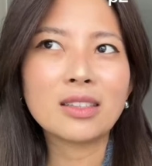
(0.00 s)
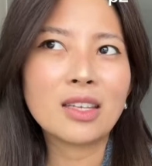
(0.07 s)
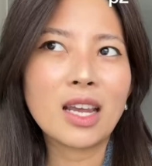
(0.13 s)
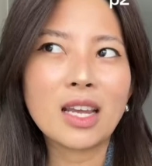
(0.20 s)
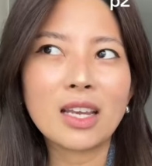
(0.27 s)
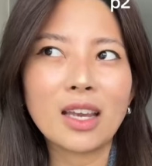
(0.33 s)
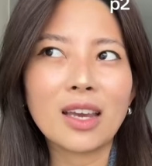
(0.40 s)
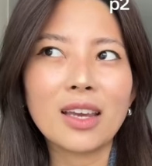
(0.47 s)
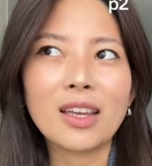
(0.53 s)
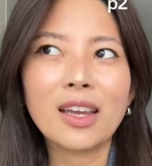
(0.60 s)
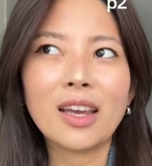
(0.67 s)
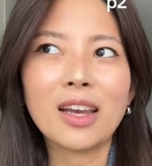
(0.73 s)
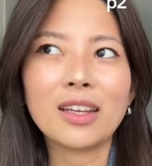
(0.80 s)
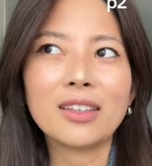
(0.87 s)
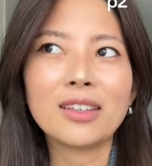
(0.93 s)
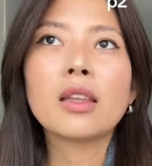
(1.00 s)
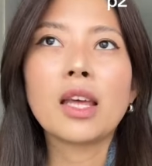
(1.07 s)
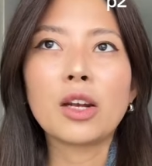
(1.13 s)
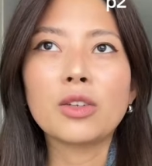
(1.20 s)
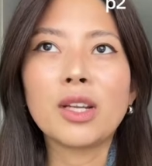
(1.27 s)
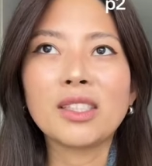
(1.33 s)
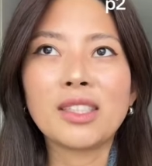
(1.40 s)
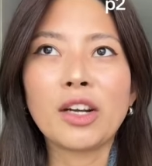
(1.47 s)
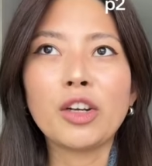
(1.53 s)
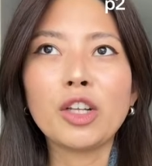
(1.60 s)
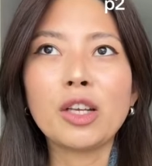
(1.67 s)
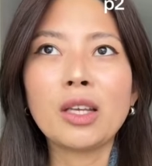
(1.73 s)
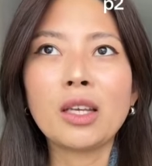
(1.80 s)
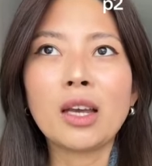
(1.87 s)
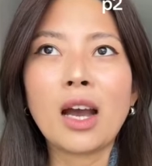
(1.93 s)
take it and they don't
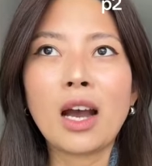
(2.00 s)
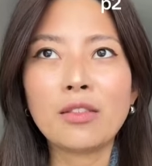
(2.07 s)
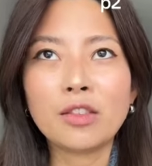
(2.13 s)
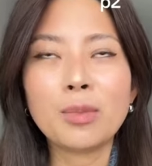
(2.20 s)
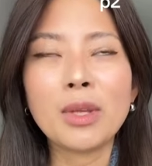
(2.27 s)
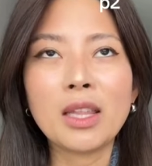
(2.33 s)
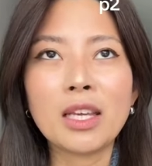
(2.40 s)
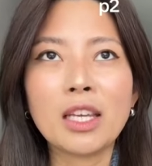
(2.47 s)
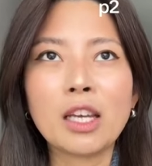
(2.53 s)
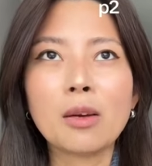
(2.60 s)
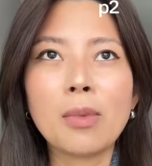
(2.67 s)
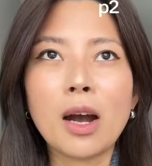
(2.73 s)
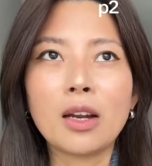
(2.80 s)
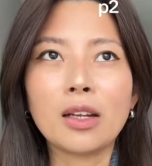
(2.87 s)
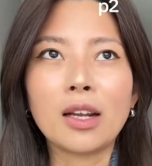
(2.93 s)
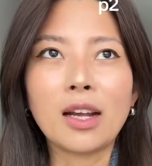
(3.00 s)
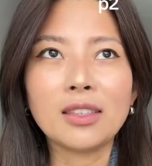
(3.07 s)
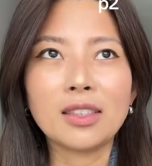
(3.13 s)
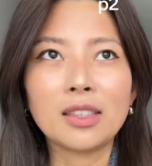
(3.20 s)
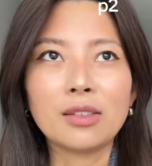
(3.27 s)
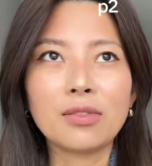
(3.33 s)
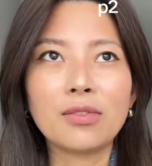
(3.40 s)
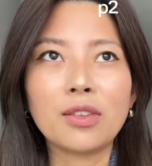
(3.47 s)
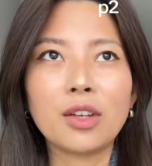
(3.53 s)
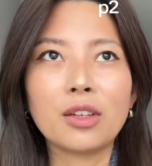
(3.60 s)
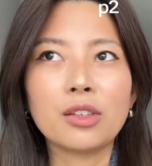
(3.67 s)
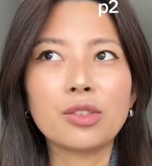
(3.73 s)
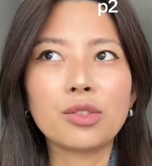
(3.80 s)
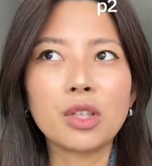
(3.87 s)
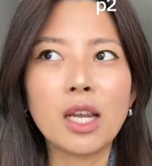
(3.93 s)
necessarily have to be thinking about it as if
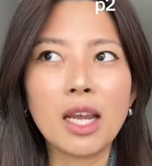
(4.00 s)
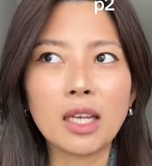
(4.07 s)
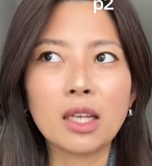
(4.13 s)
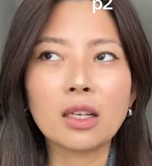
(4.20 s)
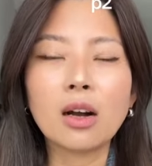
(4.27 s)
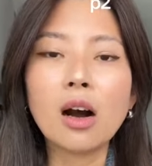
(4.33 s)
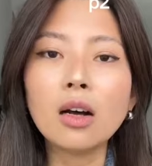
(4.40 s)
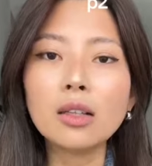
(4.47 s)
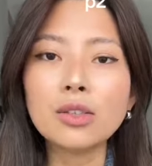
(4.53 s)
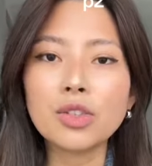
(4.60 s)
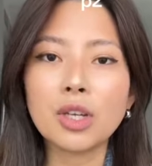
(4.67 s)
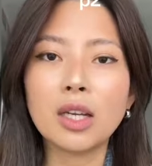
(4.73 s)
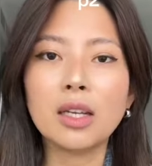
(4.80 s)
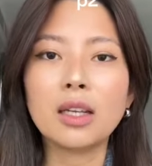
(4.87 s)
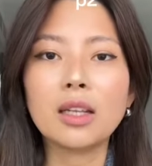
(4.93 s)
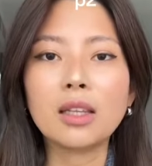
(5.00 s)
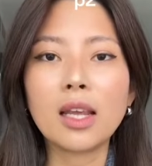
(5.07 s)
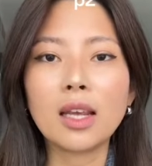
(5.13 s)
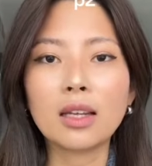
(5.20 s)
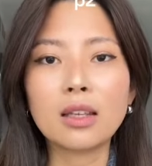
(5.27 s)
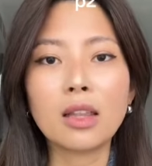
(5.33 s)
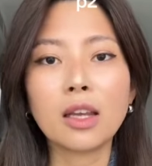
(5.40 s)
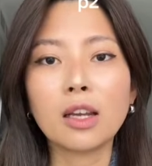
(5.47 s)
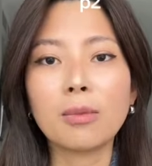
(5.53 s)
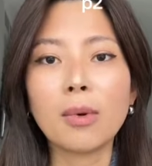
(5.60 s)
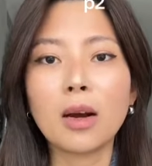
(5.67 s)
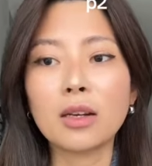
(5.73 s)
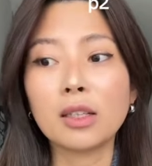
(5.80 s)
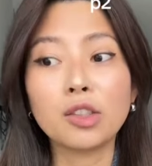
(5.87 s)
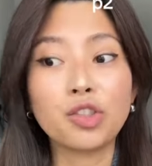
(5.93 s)
they're taking collagen they can think
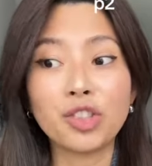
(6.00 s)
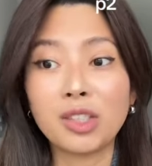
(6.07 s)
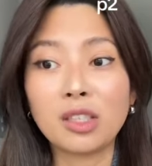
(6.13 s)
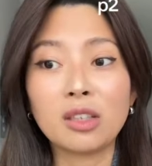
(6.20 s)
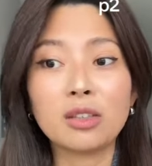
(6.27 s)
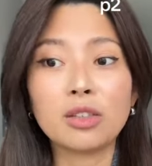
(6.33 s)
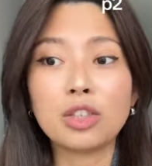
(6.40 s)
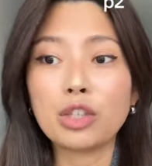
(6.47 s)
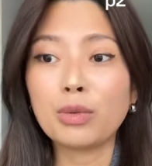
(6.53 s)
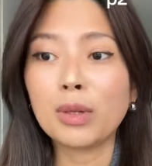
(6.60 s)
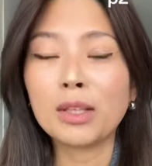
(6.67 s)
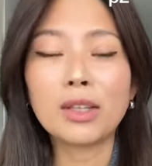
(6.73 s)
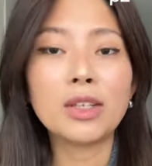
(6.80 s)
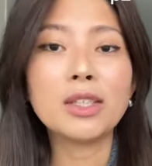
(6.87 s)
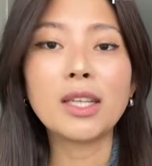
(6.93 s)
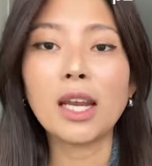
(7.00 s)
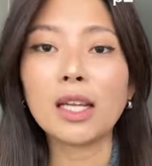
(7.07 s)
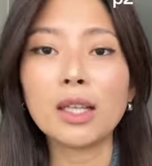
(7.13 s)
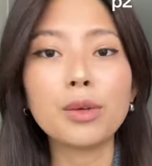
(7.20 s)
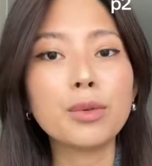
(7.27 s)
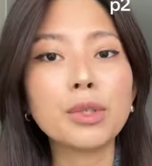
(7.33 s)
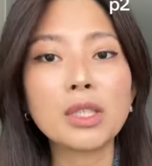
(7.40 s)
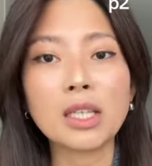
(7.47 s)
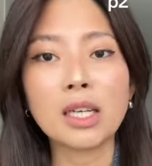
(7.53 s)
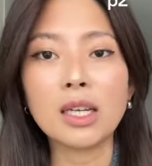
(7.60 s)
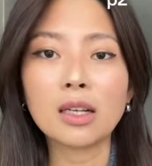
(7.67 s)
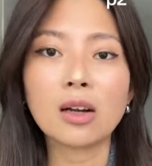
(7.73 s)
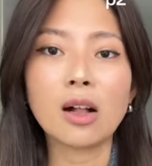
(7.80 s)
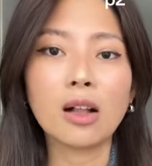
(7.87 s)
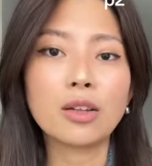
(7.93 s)
about it as just they're doing their daily routine
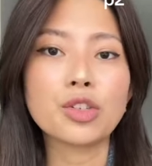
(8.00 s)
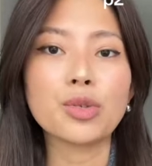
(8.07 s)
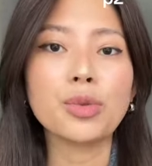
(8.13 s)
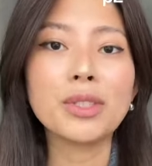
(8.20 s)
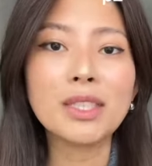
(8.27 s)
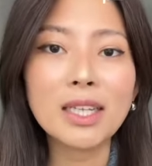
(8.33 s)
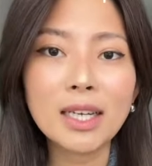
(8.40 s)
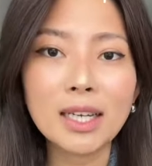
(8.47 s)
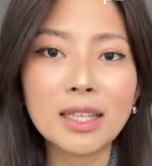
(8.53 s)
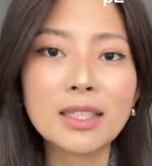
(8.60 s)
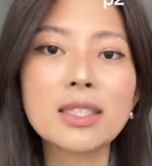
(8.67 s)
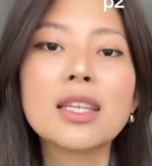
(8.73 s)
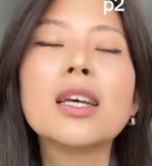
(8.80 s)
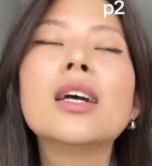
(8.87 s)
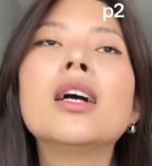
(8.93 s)
and collagen was in it